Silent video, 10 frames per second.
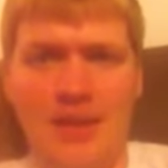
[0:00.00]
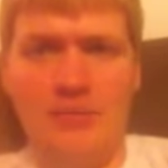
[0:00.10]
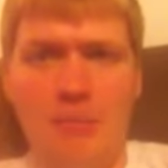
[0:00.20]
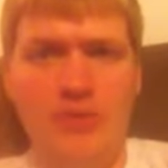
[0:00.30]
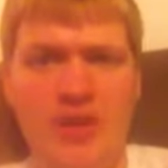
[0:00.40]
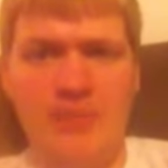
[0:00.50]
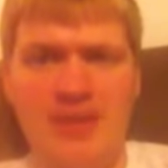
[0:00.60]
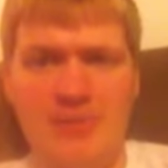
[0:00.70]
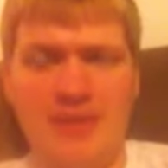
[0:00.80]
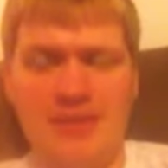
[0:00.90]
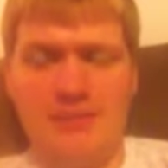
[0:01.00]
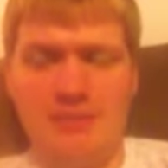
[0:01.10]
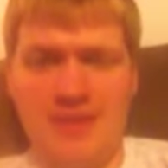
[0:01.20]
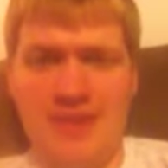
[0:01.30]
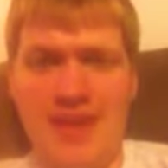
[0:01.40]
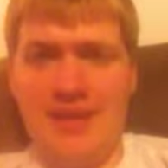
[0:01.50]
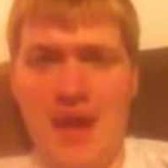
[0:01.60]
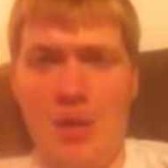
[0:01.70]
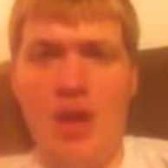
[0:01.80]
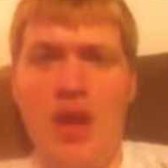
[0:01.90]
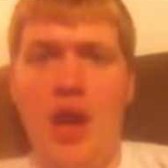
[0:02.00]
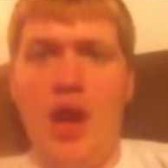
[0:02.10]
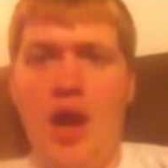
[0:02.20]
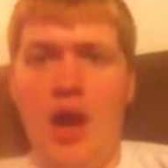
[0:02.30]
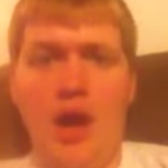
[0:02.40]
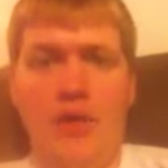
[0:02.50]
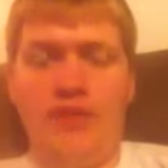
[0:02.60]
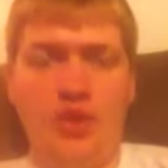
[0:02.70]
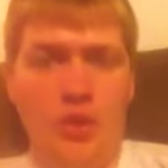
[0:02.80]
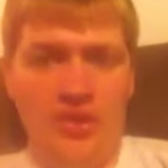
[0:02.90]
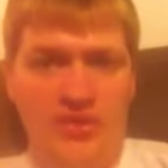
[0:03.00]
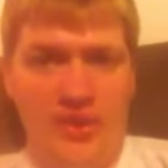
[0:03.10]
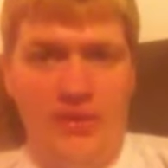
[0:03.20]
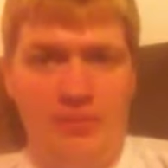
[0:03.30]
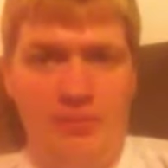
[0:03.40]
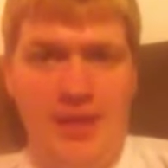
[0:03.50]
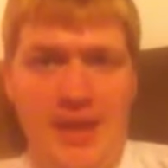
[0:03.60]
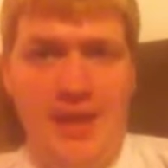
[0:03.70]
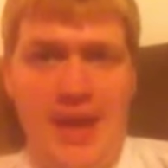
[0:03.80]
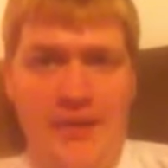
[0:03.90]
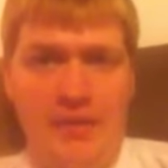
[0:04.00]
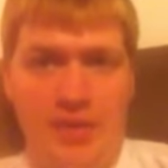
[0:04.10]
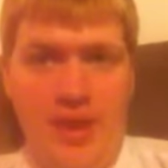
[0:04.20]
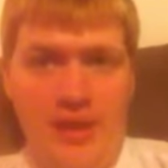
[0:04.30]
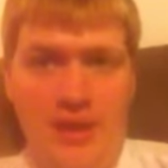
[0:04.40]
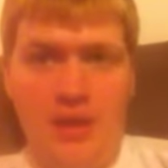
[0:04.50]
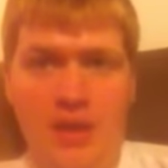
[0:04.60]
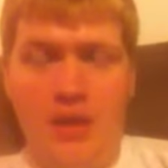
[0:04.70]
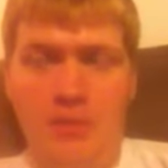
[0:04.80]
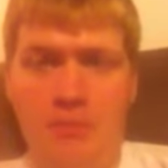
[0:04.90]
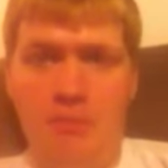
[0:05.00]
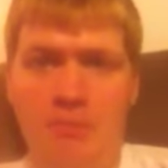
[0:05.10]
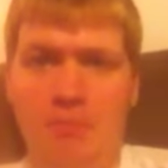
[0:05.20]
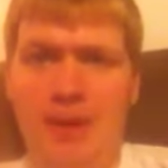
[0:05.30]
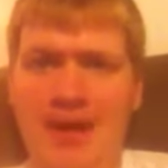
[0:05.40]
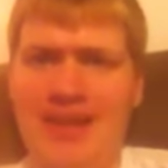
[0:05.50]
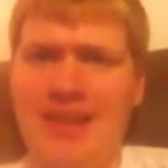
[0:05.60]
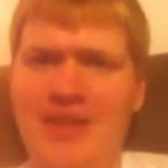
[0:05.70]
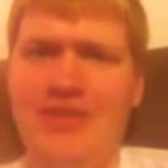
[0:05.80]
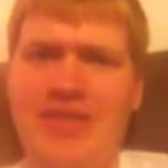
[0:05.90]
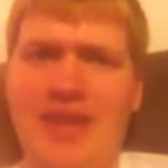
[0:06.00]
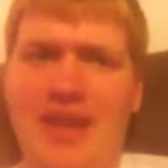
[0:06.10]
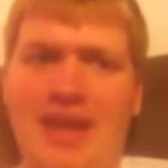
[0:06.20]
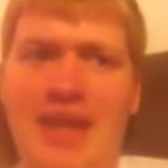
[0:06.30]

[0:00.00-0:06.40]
most companies make the mistake now, of the toy sales being everything. But here's the thing,